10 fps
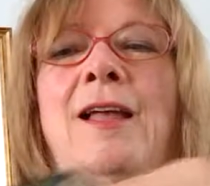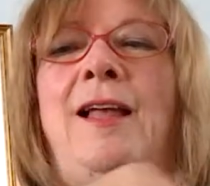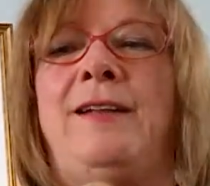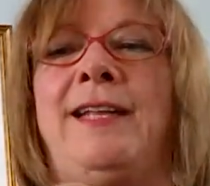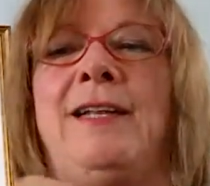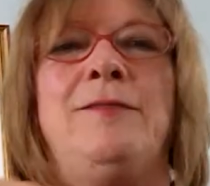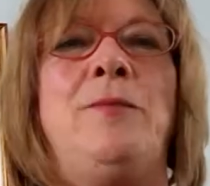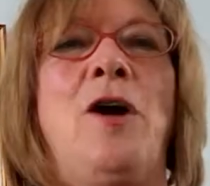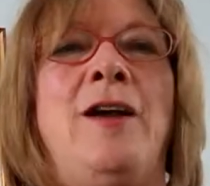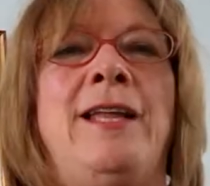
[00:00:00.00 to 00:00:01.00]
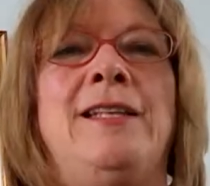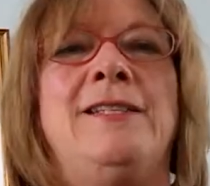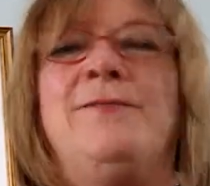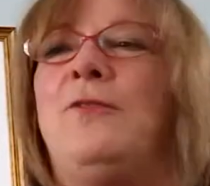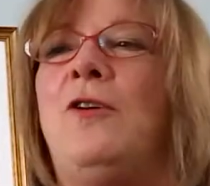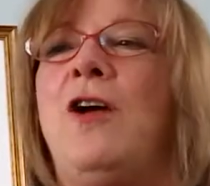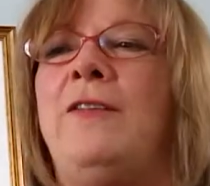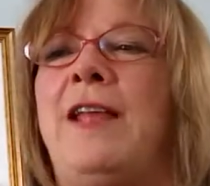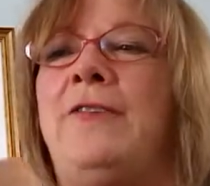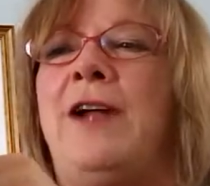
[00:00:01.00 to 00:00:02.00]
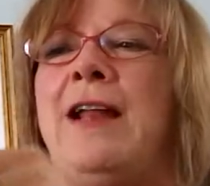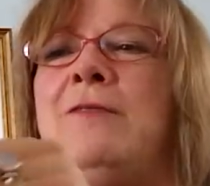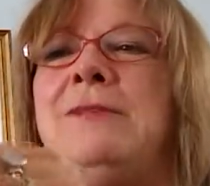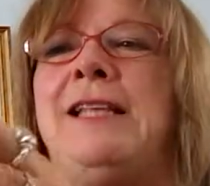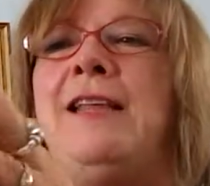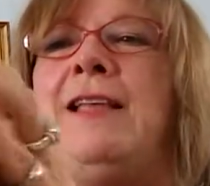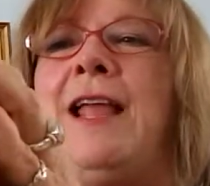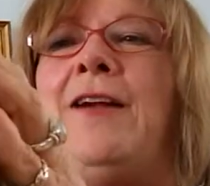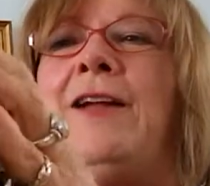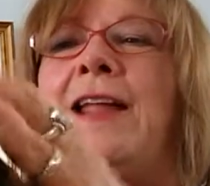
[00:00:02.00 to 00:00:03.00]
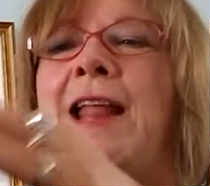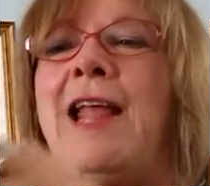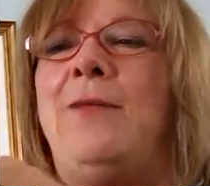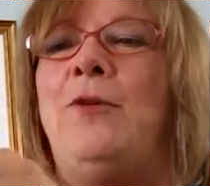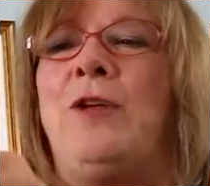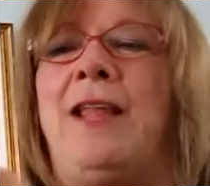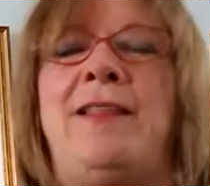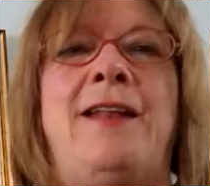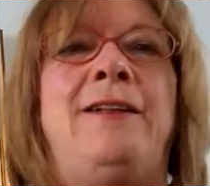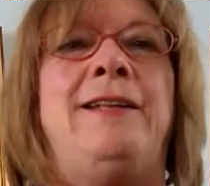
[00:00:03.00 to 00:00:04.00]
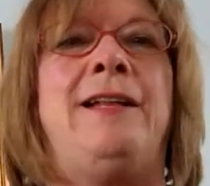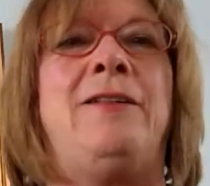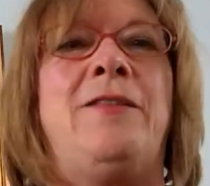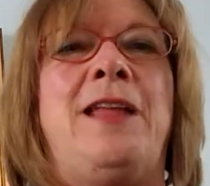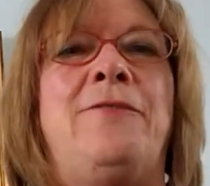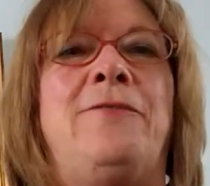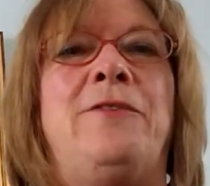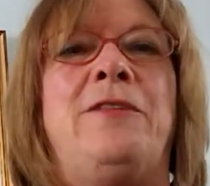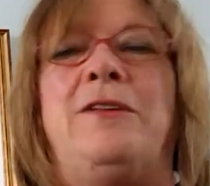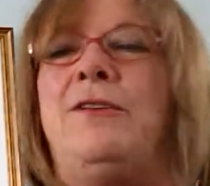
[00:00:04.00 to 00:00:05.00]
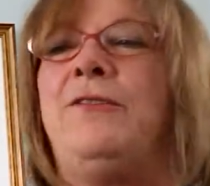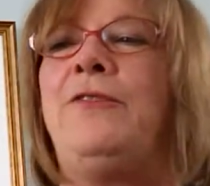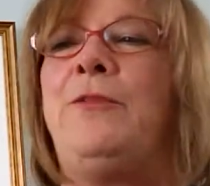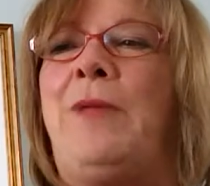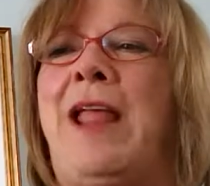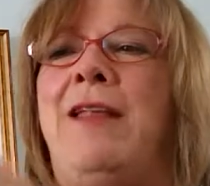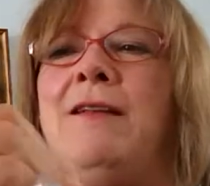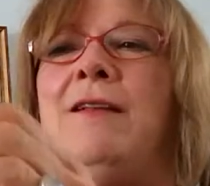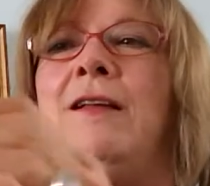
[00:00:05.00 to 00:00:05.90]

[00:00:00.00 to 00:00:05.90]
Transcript: little pockets for all the other items that you carry in a handbook, and then a little thing for the pen.